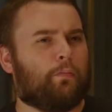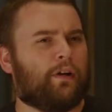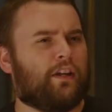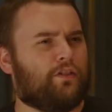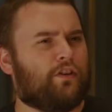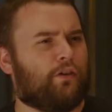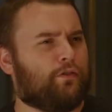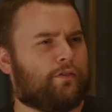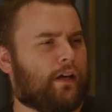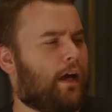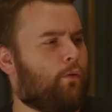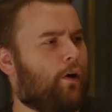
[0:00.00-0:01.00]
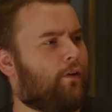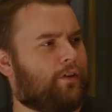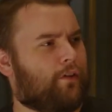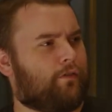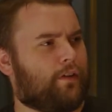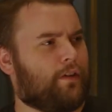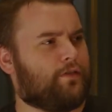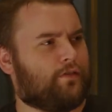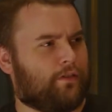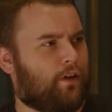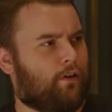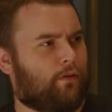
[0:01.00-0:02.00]
But he knows Sai well enough that he
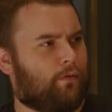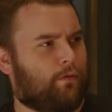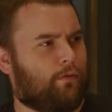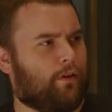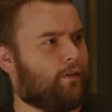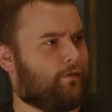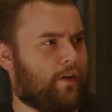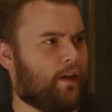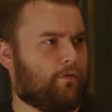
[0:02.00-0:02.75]
should know his fake